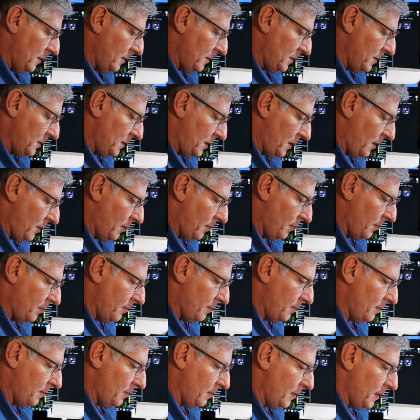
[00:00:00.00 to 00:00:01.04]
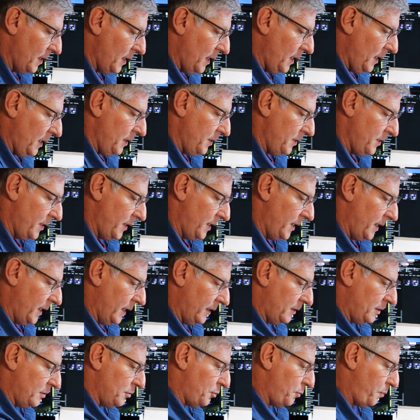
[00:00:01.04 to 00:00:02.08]
So you
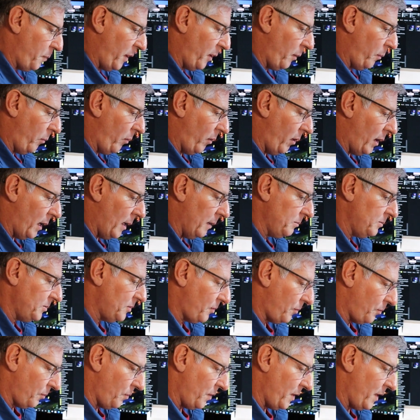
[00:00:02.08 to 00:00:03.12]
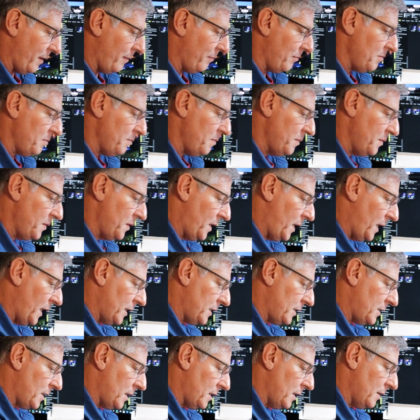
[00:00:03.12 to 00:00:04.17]
get the spare props, 3 of them. You get
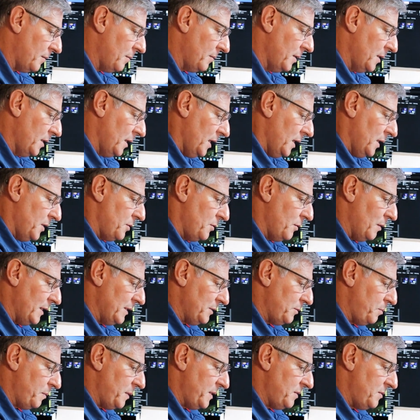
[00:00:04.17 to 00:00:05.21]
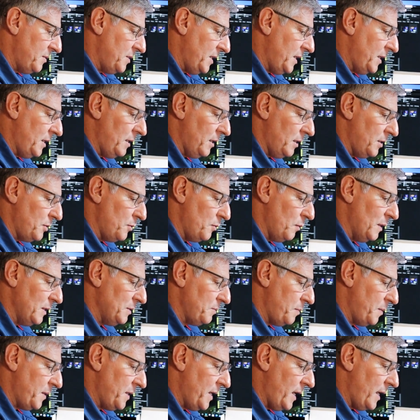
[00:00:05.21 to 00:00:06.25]
the USB-C to
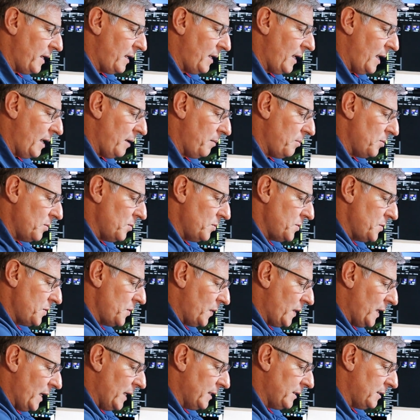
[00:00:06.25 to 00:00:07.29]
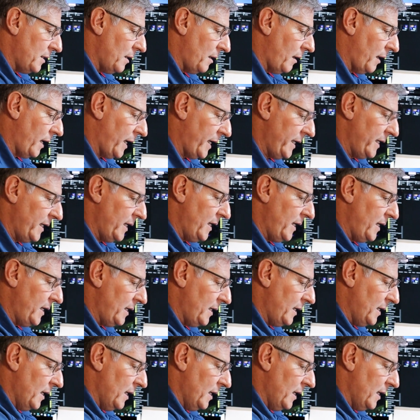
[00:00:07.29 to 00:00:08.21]
USB-A cable. You get the Lightning,